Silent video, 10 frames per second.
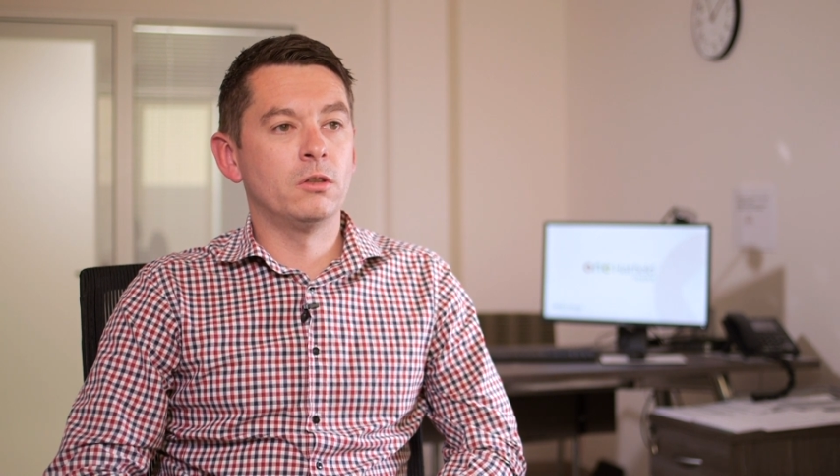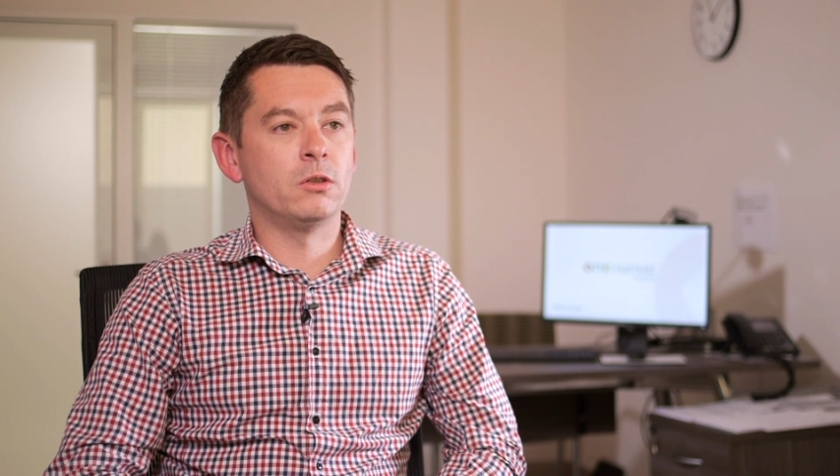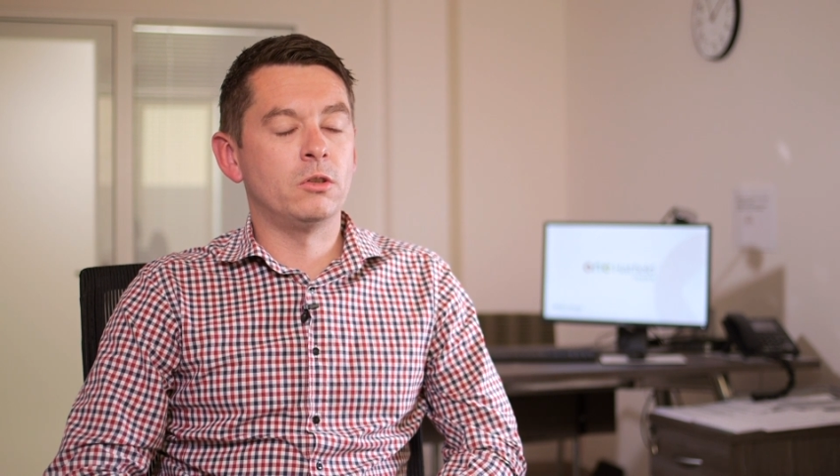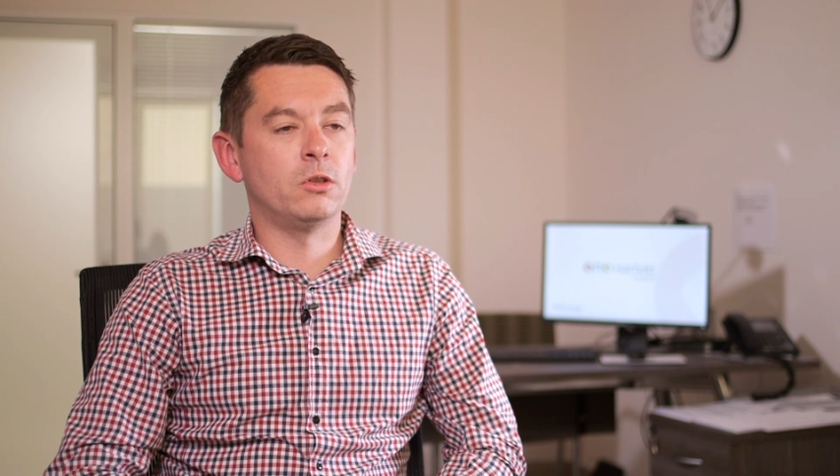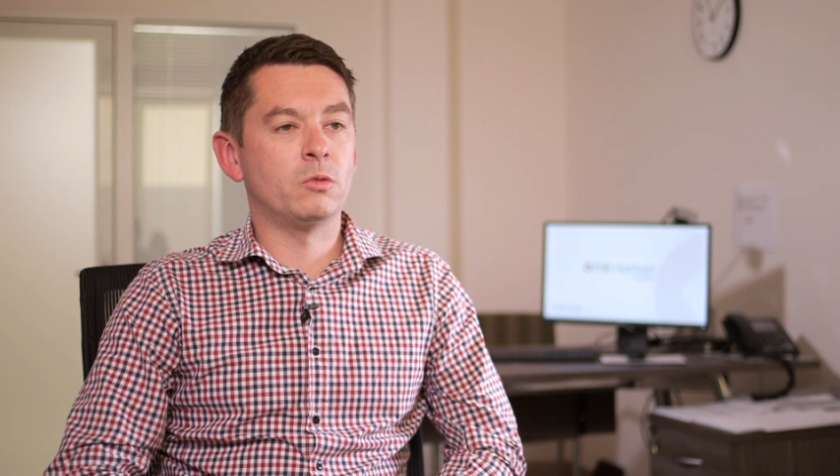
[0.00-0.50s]

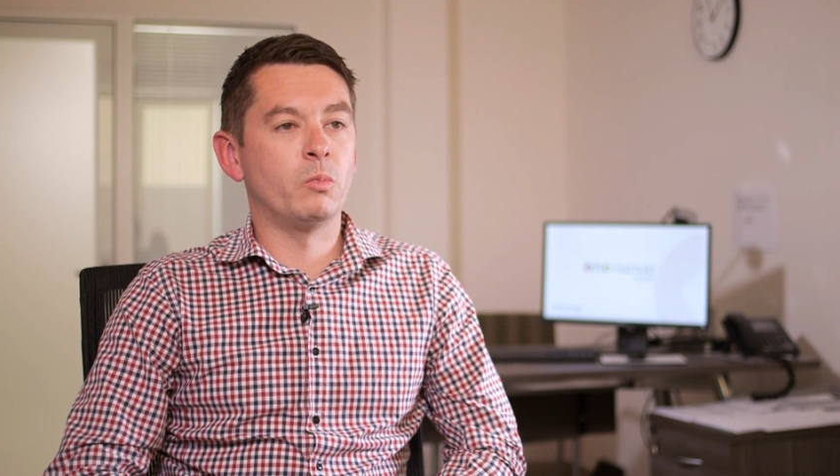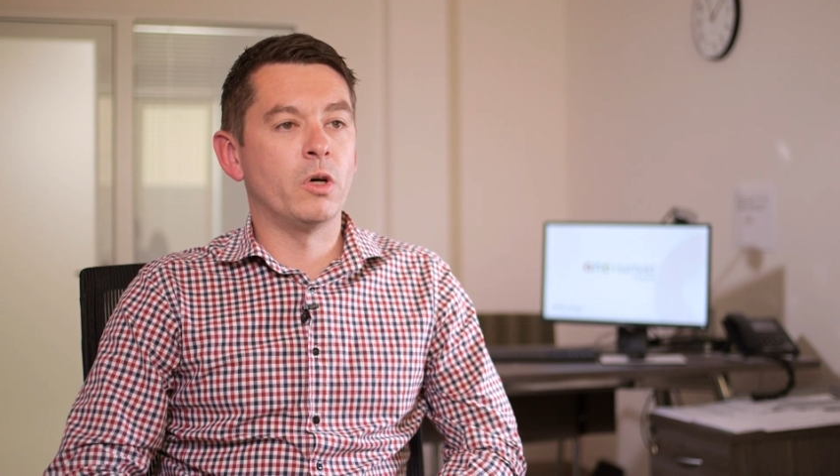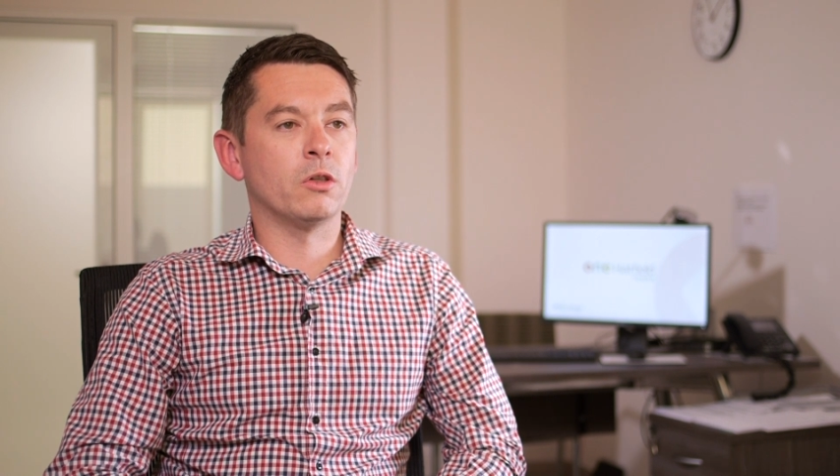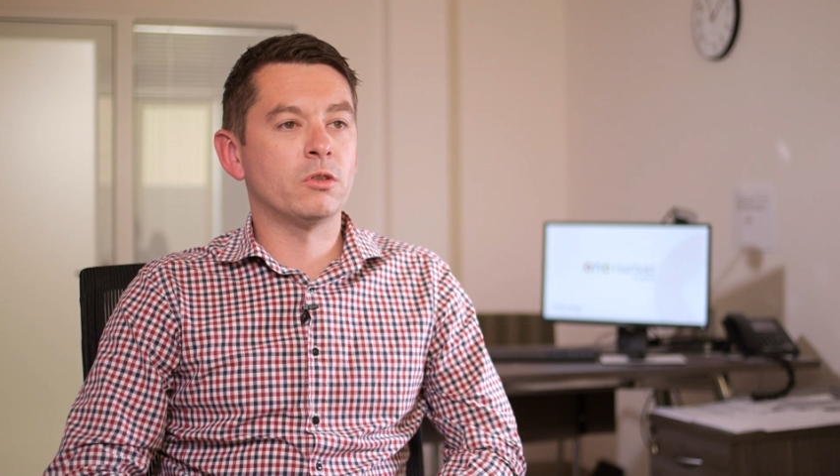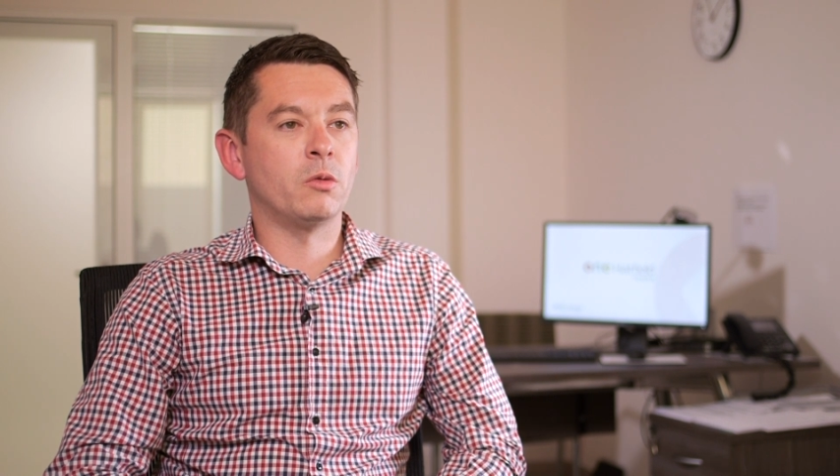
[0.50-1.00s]
to just
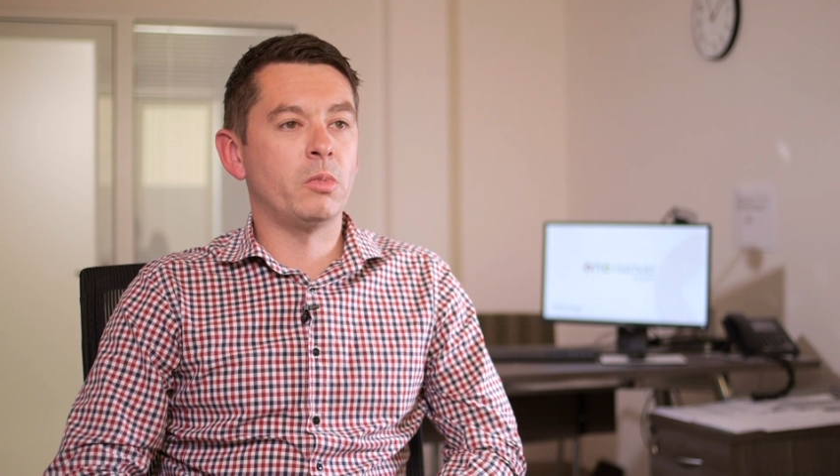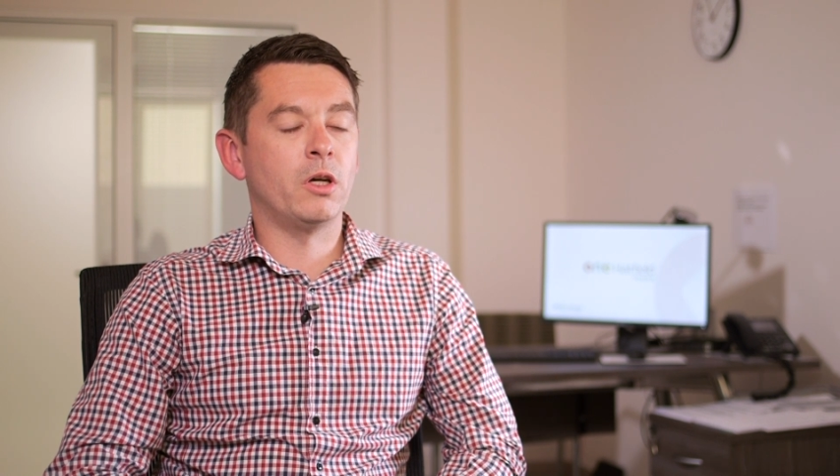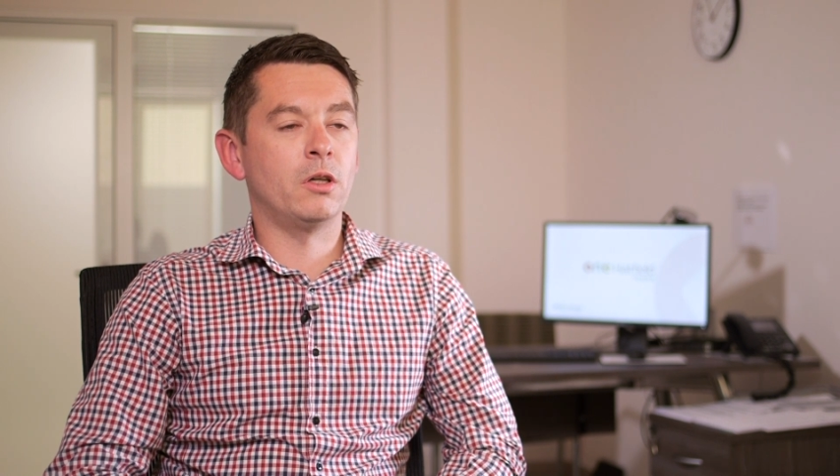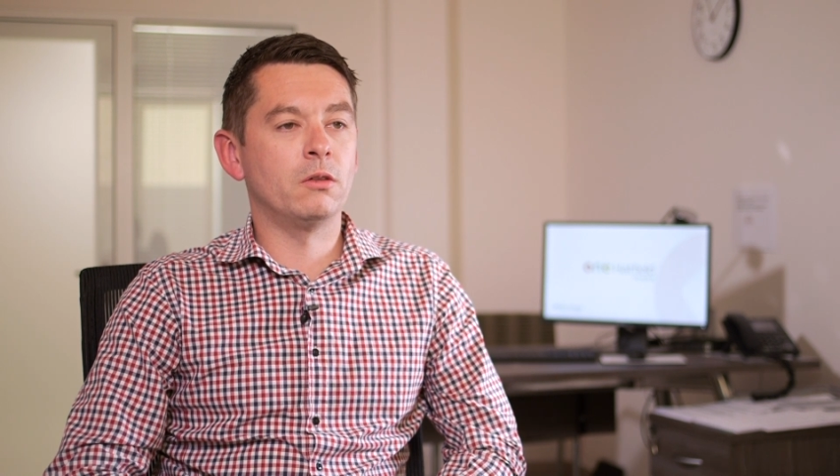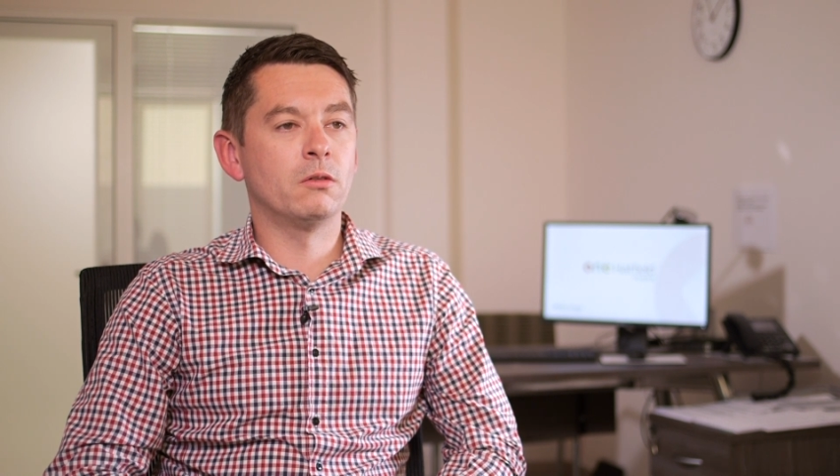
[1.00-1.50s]
mask the
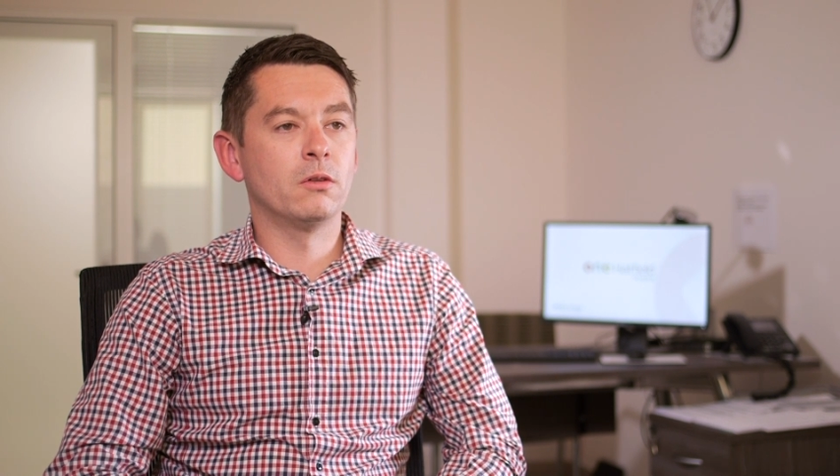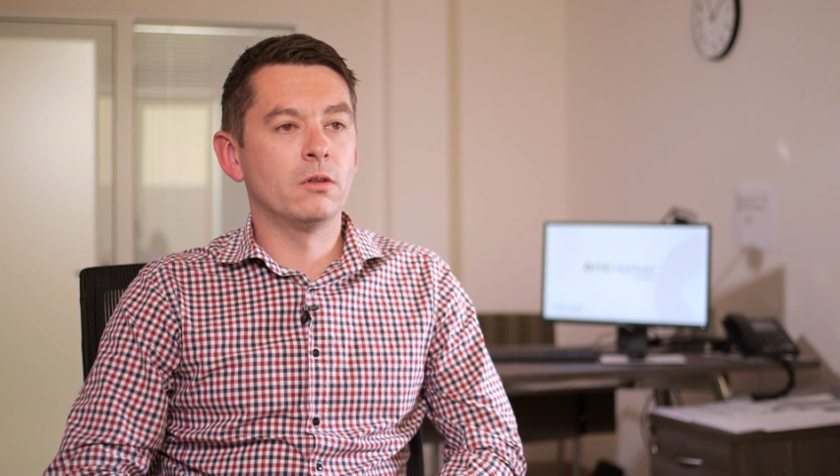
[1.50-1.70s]
pain